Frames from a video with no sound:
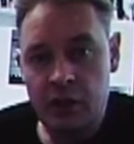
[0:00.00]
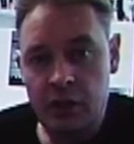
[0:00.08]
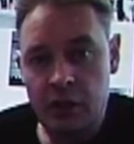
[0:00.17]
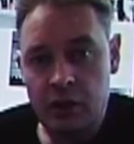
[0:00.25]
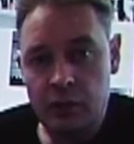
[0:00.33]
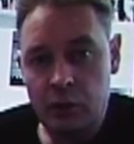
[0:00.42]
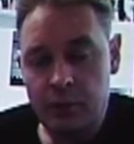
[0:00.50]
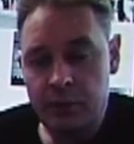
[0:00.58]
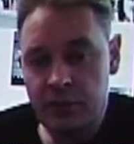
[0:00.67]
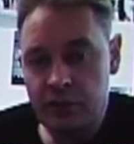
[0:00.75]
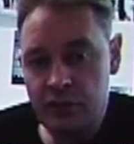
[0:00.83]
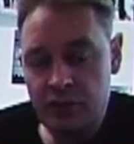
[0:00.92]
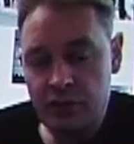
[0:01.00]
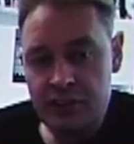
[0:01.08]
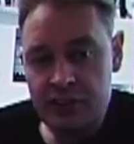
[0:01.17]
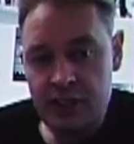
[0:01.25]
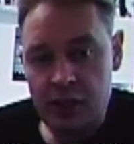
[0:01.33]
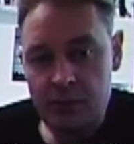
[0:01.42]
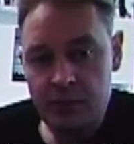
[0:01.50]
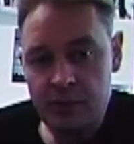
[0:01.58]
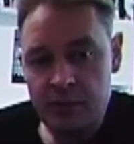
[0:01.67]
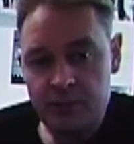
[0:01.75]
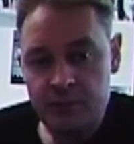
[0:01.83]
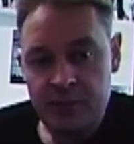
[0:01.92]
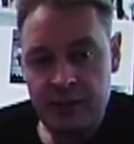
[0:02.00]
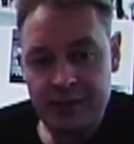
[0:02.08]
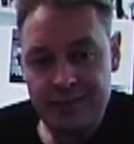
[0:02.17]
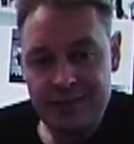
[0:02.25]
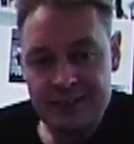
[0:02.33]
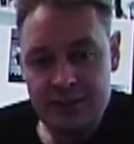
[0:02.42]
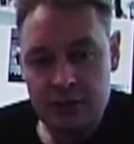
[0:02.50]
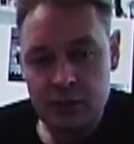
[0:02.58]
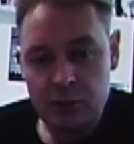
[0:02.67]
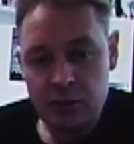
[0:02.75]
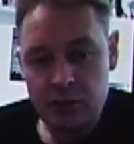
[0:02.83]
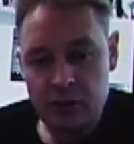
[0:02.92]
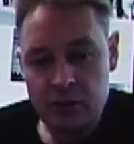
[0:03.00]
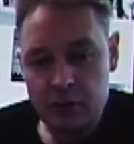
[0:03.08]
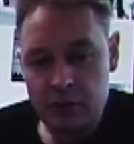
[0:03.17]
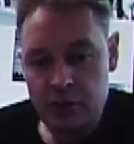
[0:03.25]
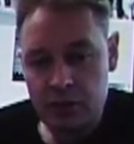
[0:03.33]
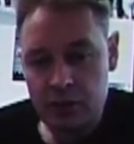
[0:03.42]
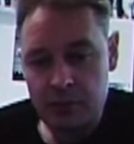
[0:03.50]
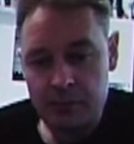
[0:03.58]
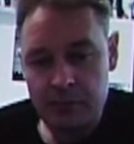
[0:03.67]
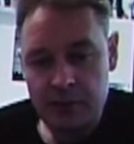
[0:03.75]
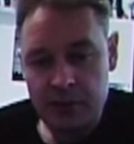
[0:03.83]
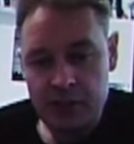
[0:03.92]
I'm going to open another tab, and this time we're going to